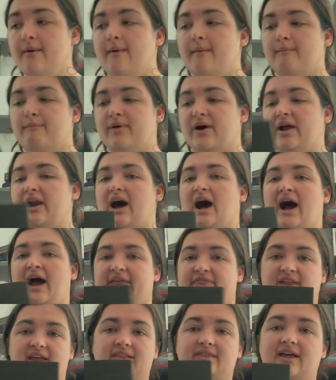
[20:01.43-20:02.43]
but
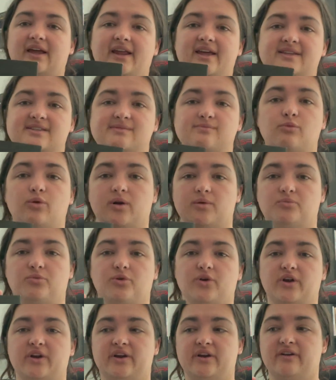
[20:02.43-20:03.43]
I think that it's more
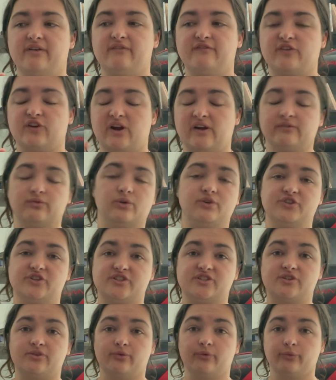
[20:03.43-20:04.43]
important for everyone
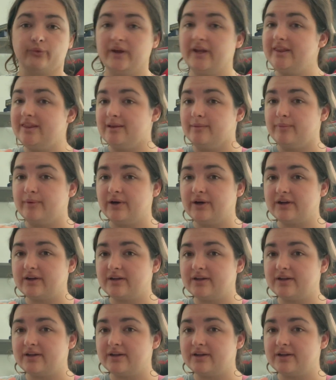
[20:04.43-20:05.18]
just to read the book.